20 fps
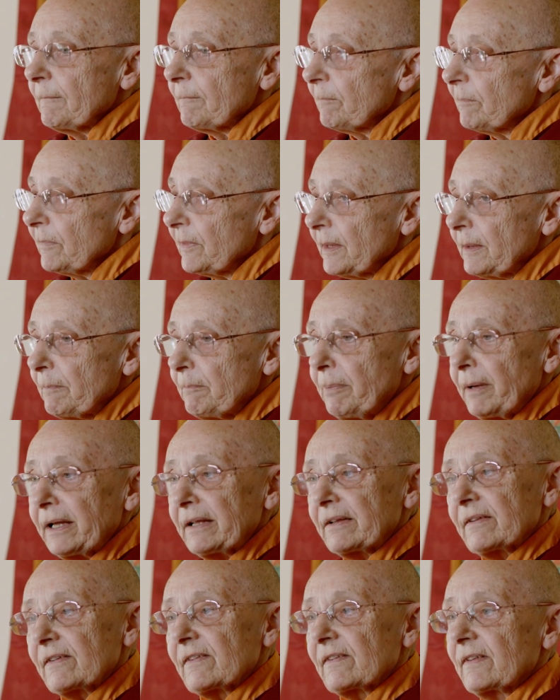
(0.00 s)
the
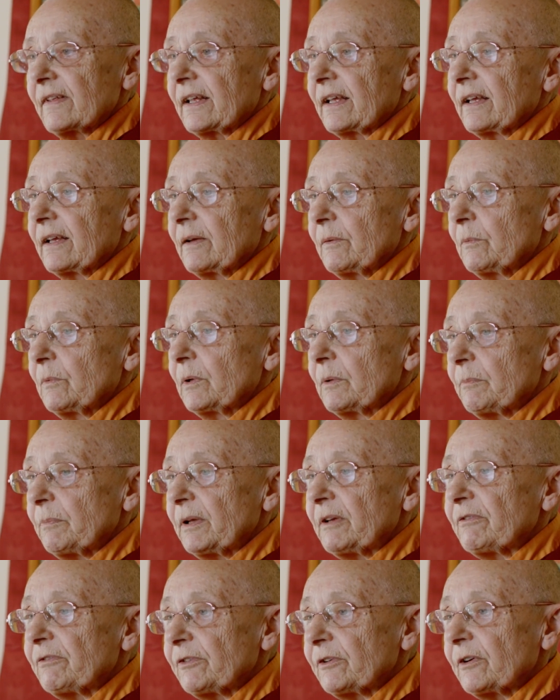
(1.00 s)
best thing would
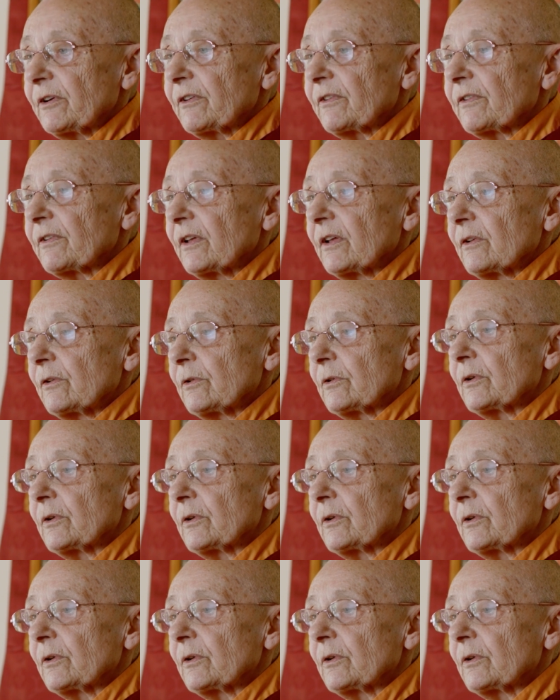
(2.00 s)
be first